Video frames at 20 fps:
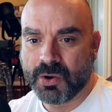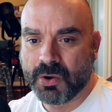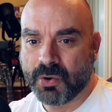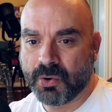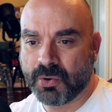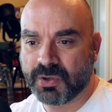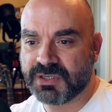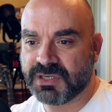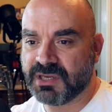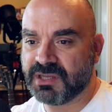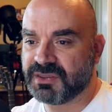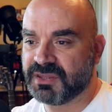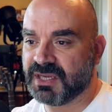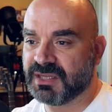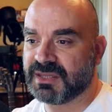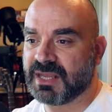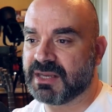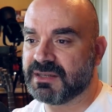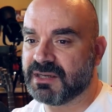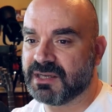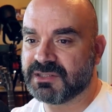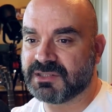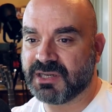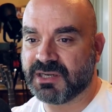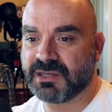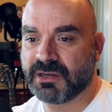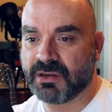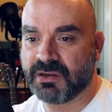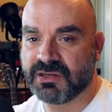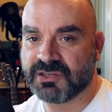Or do you think that
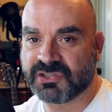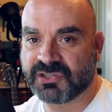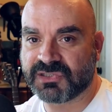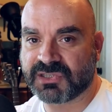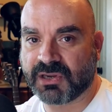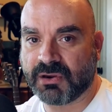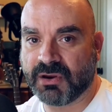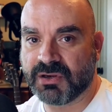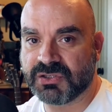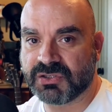Nintendo is just going